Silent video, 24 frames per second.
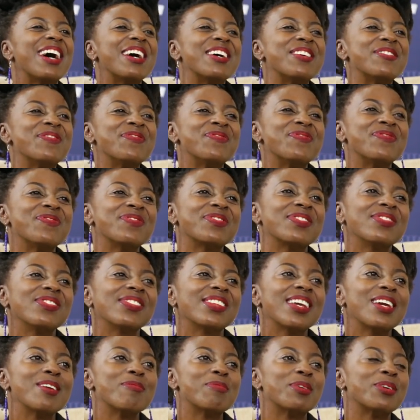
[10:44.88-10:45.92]
um,
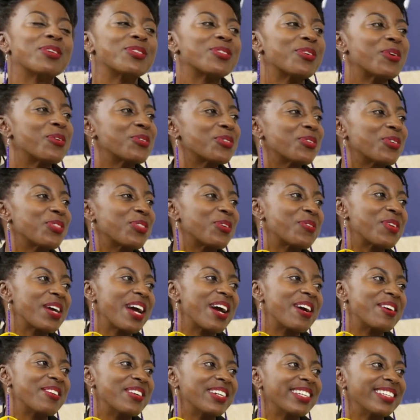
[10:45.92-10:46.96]
because also the
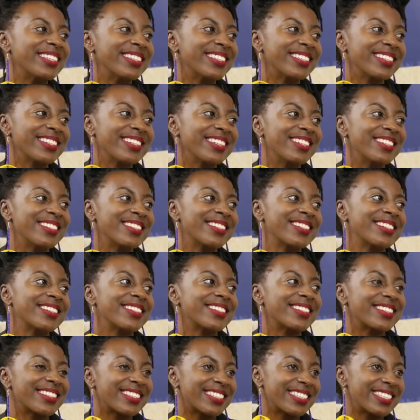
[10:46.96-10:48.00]
way I work is, is
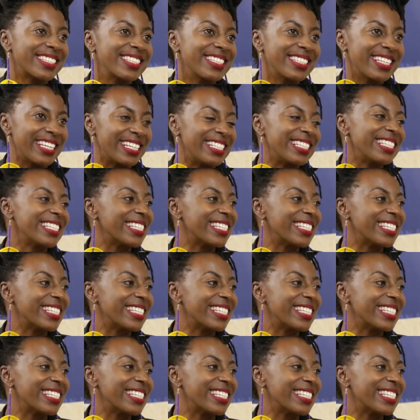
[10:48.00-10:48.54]
in